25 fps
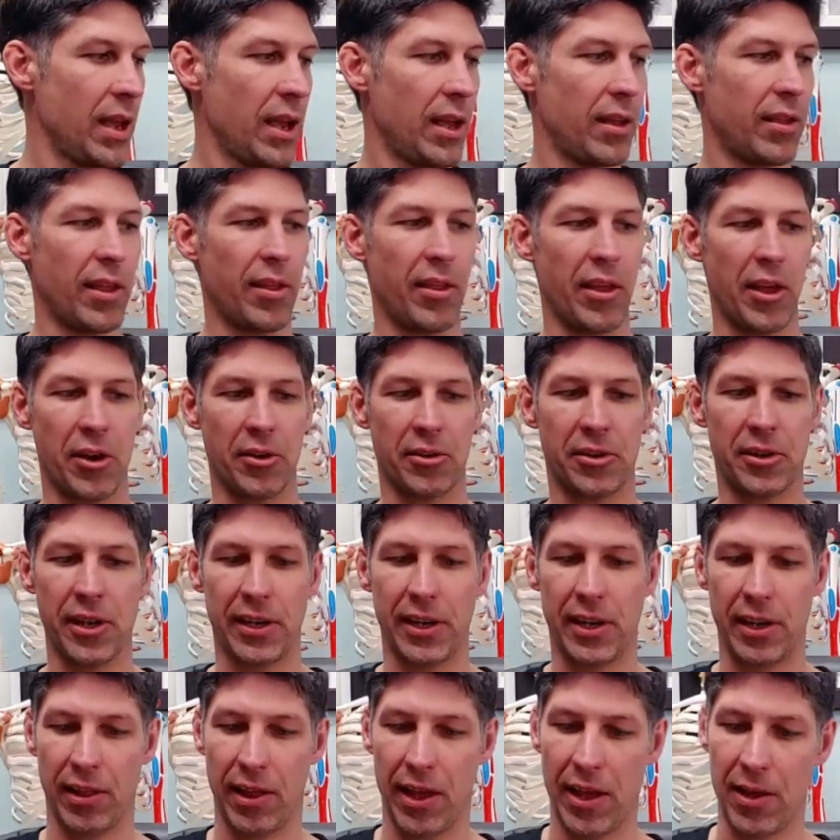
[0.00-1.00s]
and then they
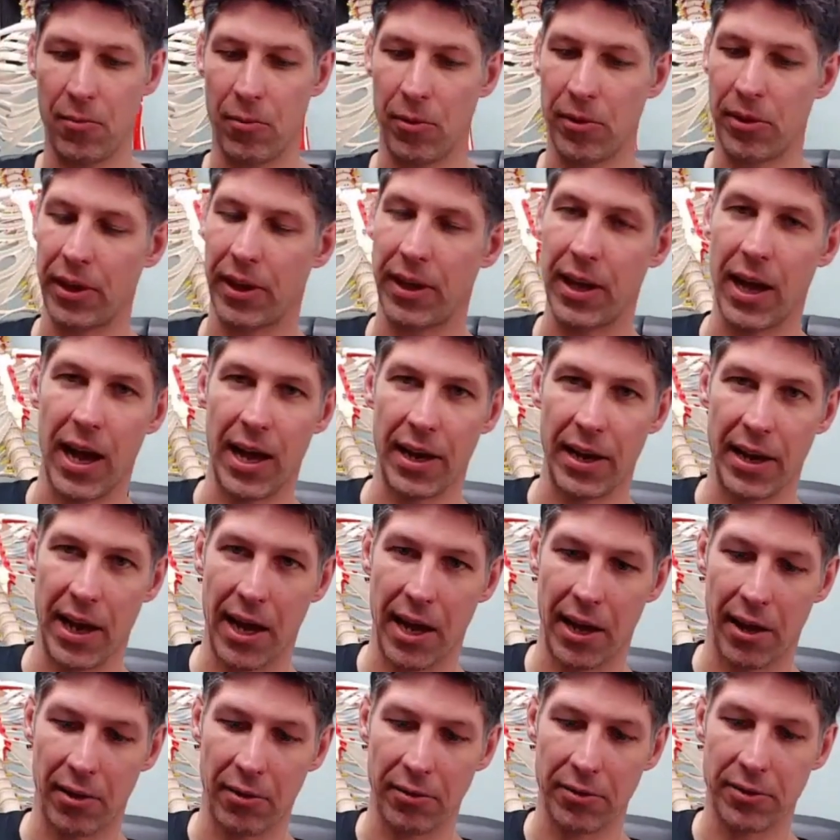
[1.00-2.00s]
articulate with the
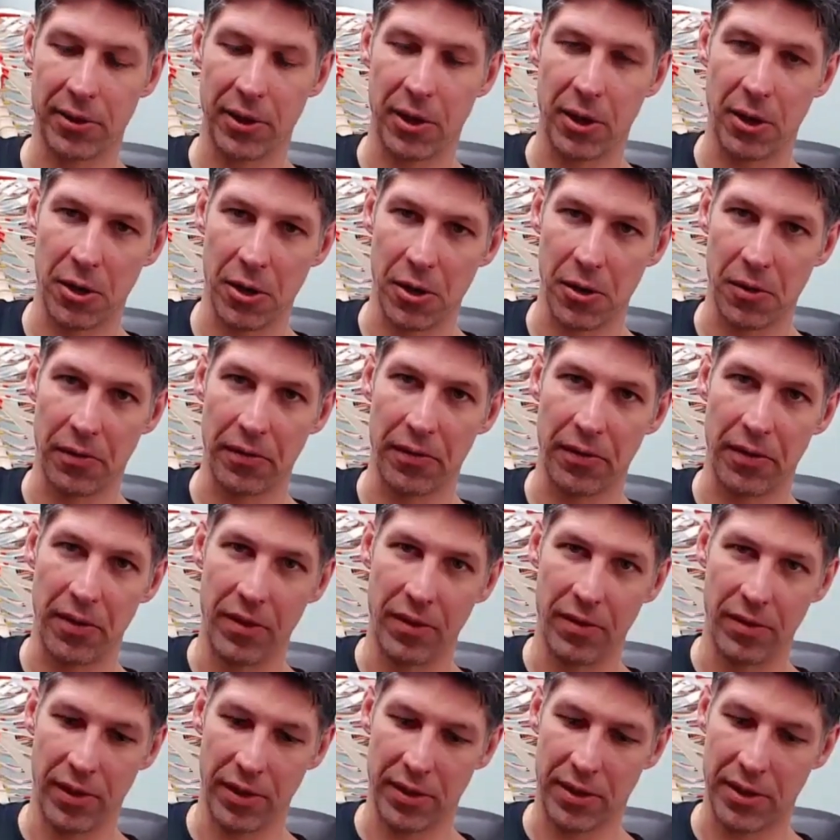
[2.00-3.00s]
condyles of
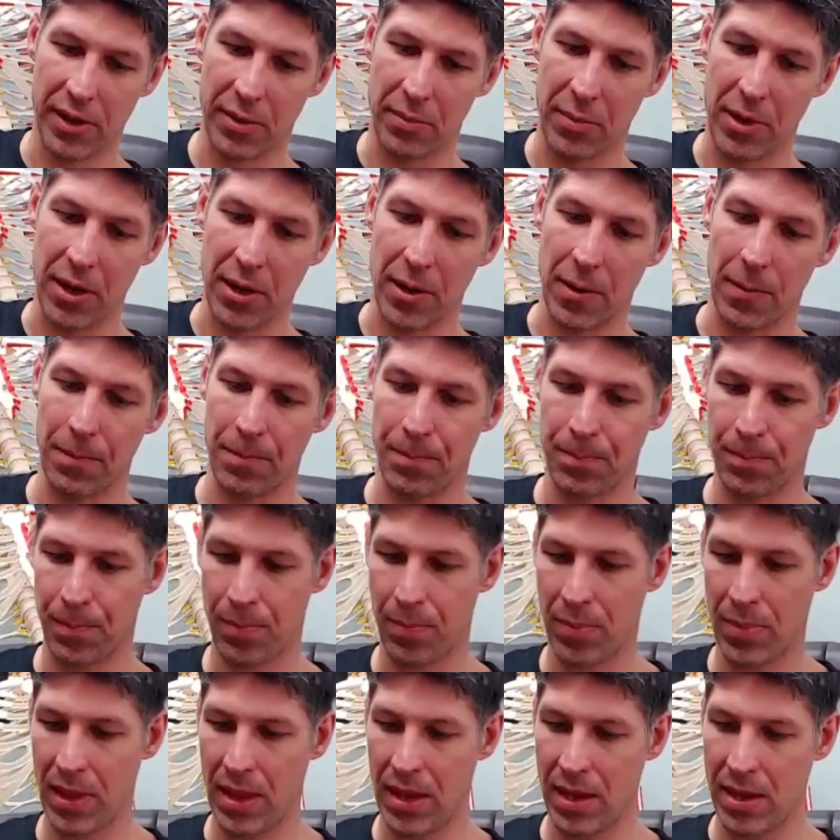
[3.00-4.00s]
the tibia.
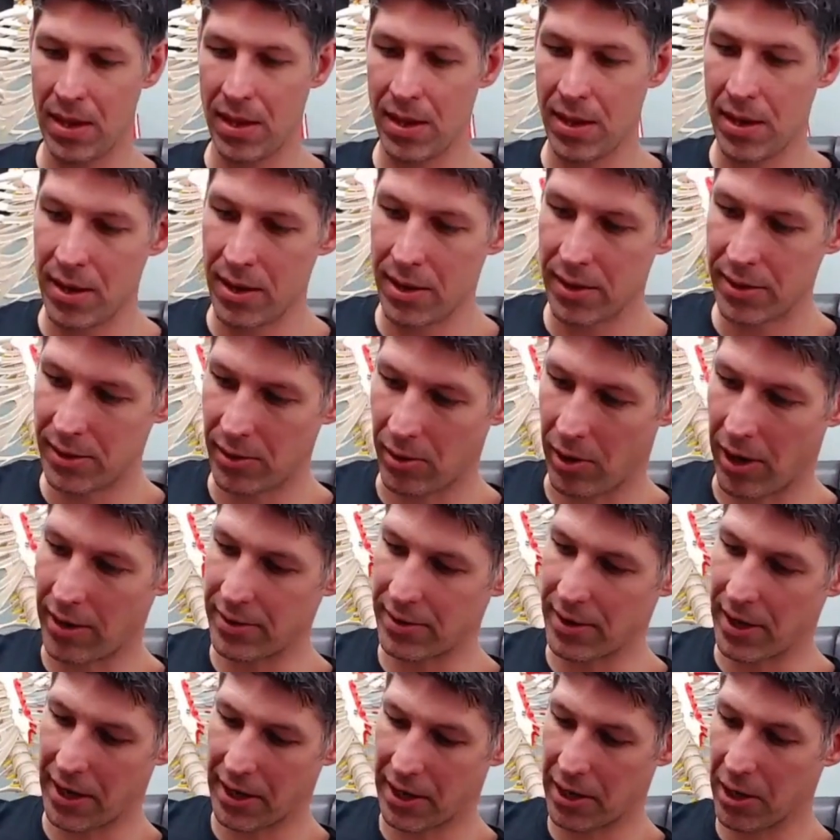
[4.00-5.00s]
So as
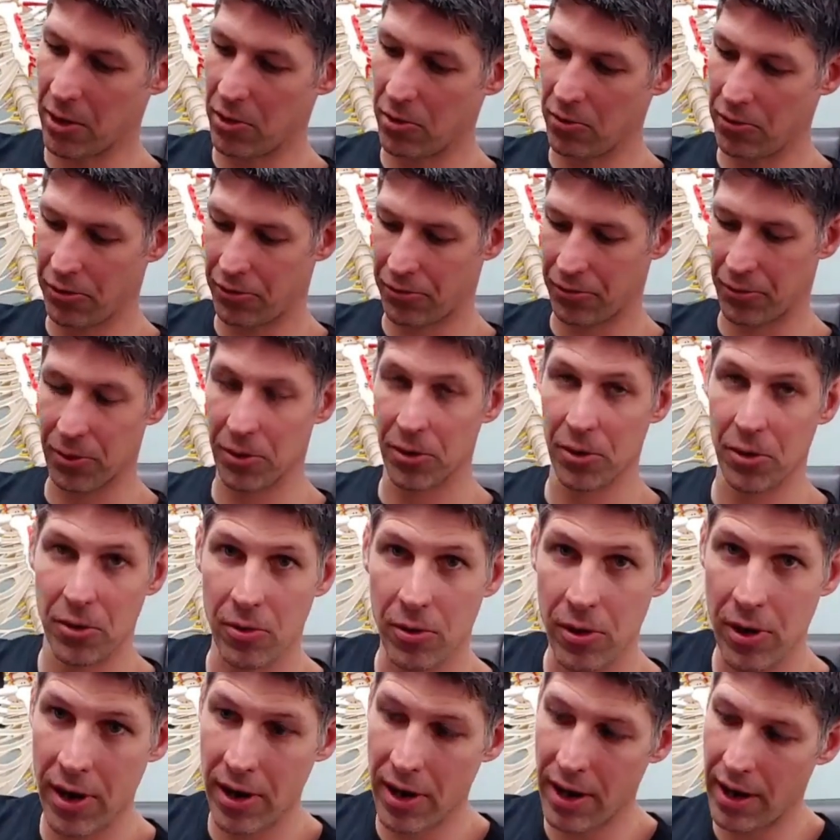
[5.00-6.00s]
I go
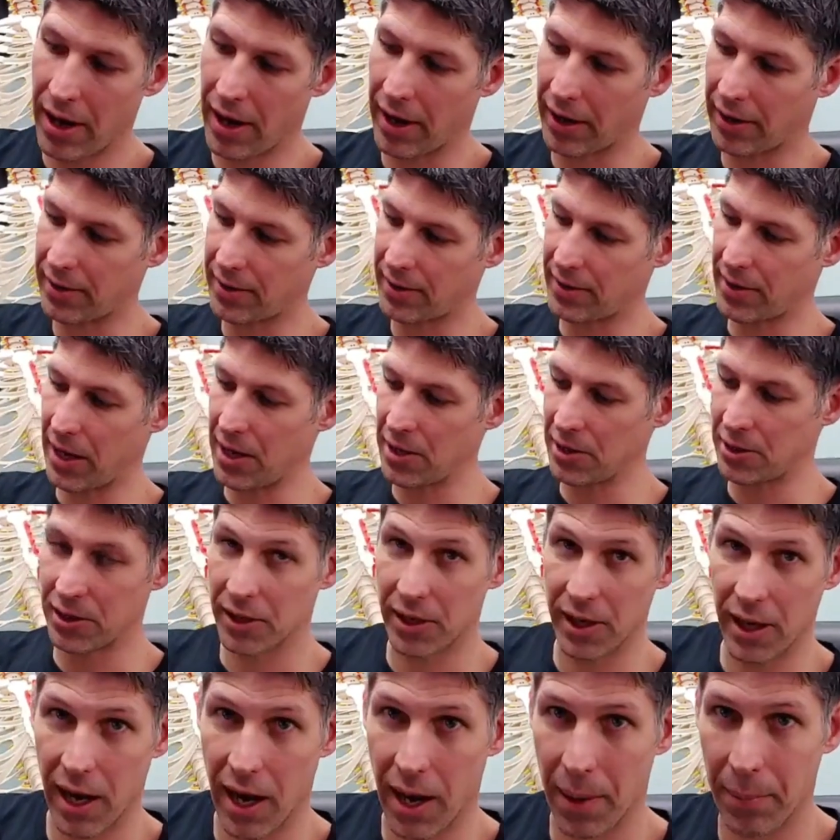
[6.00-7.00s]
through extension,
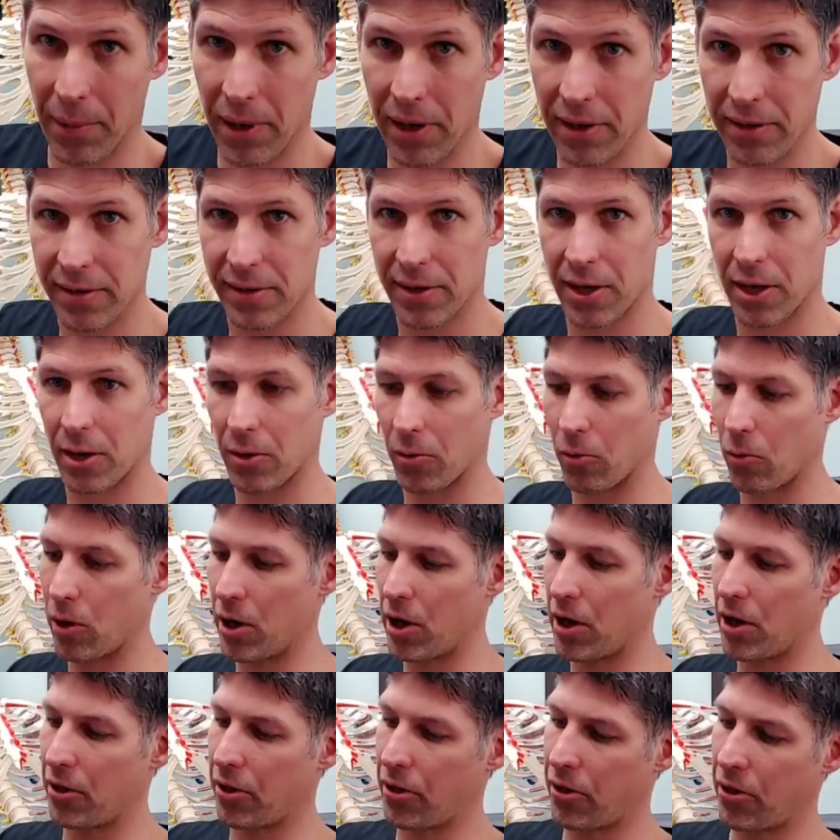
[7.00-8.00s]
and I'm going to start
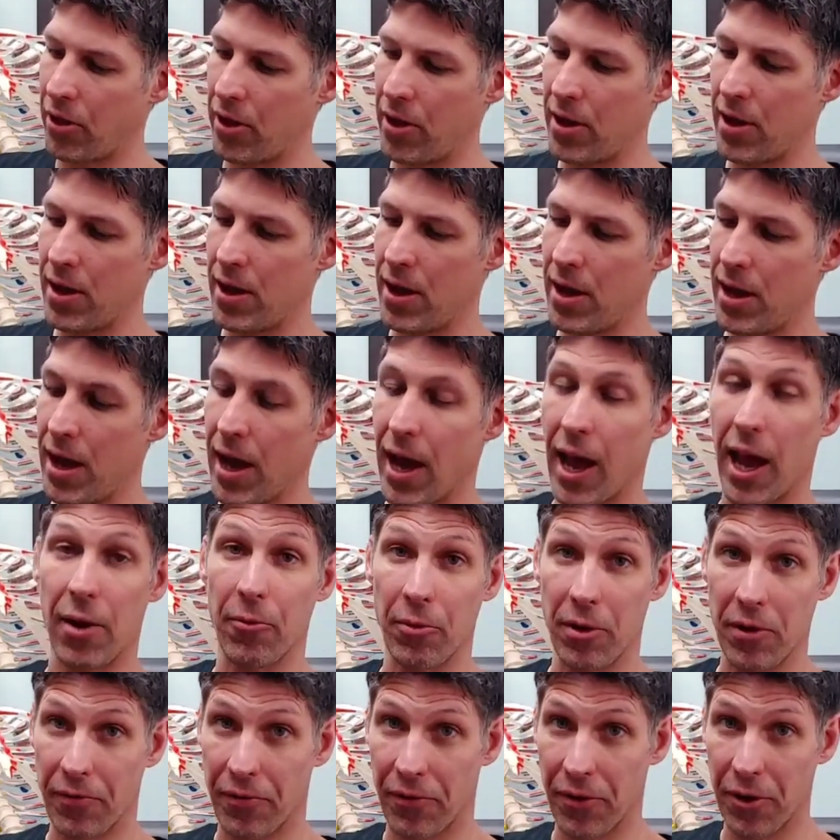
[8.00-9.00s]
with a
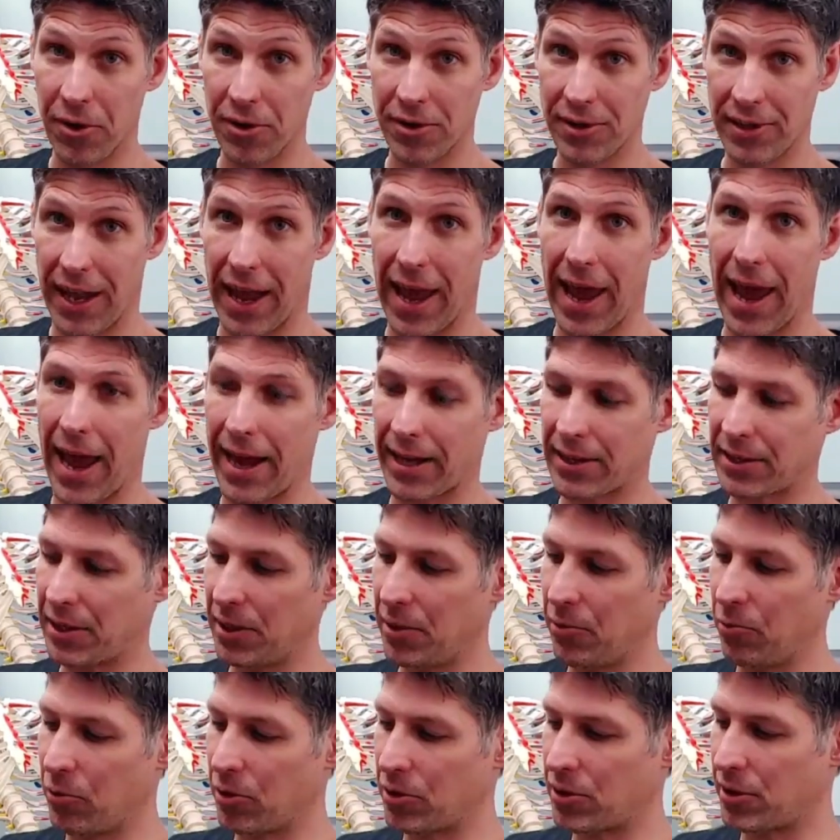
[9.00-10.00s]
reverse
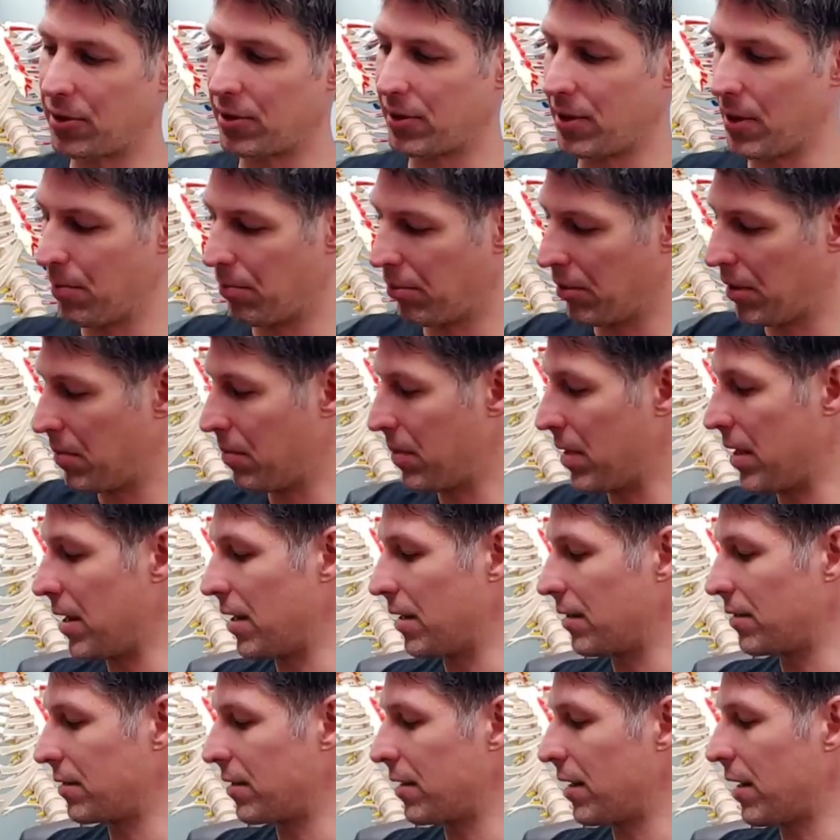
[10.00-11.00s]
action, which simply
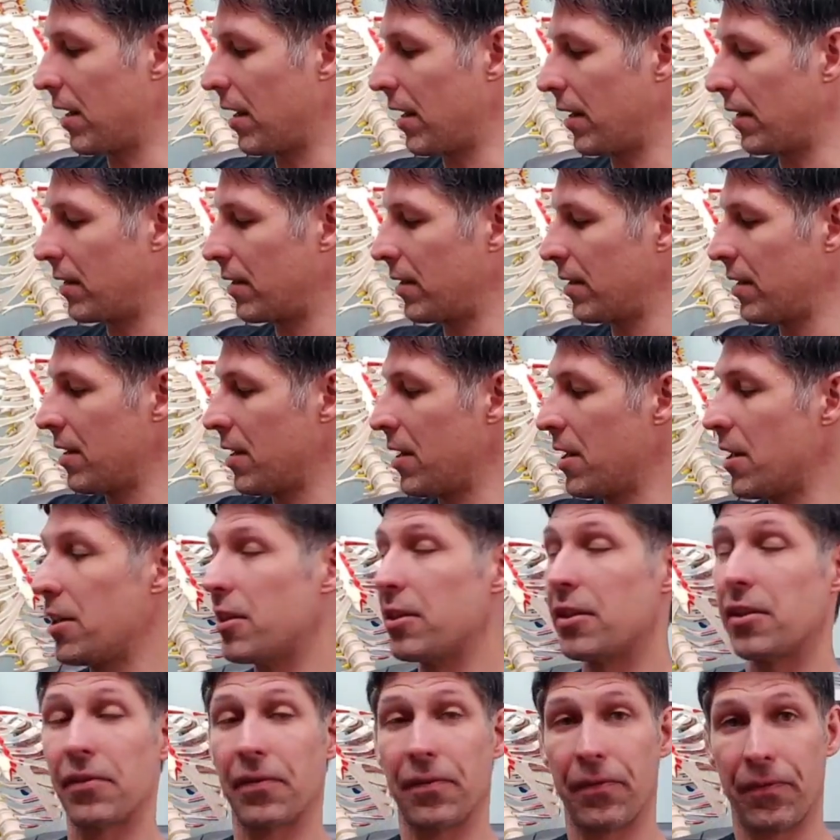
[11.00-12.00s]
means that
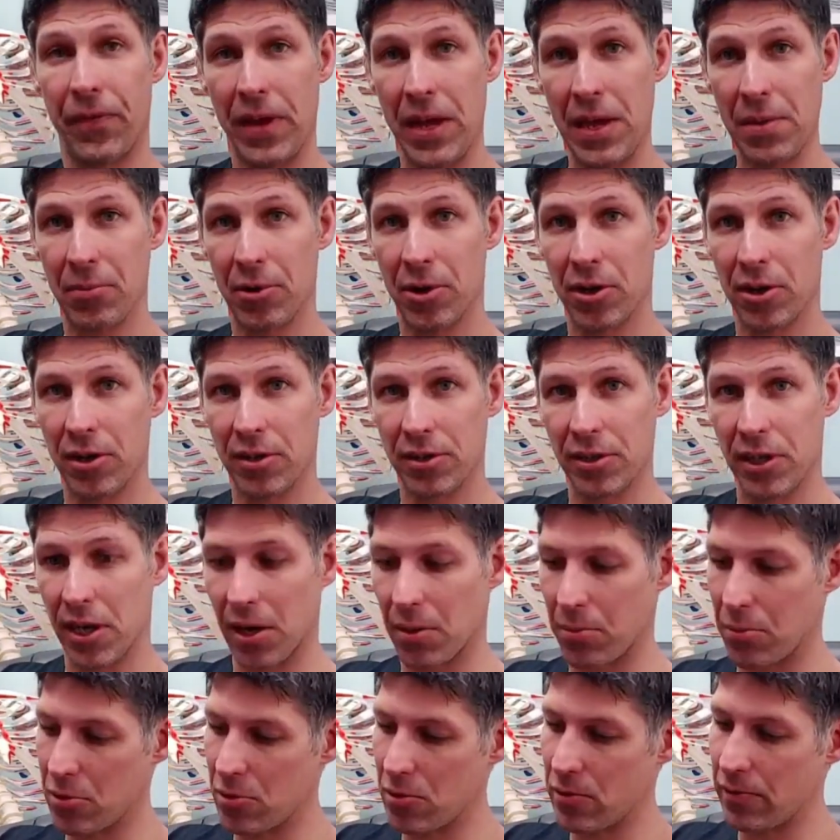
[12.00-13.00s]
the femur is going to
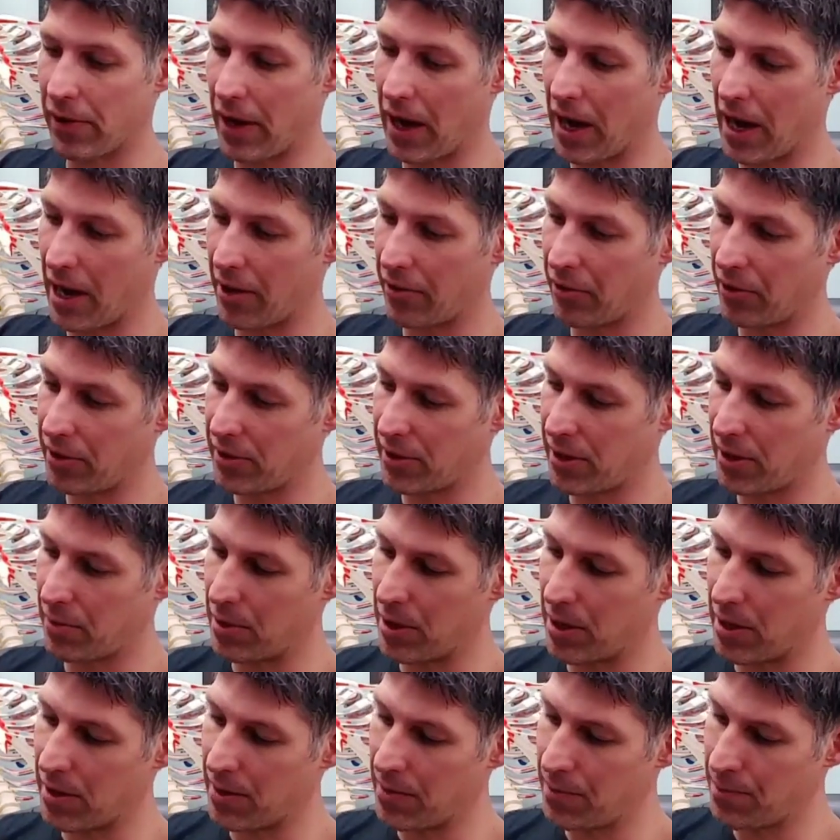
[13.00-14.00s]
move on the
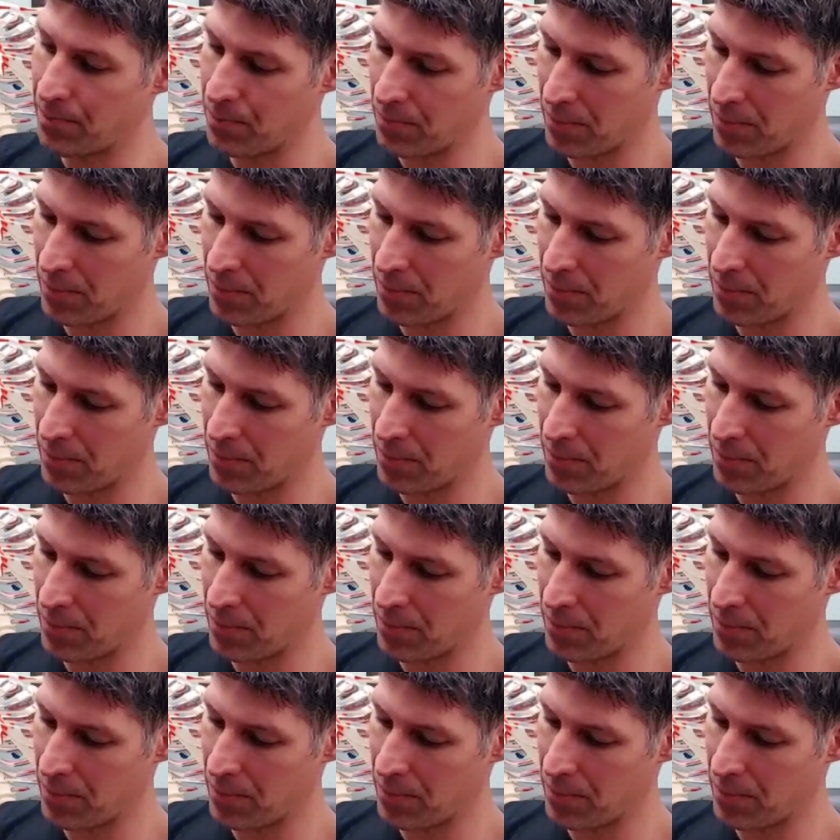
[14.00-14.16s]
tibia.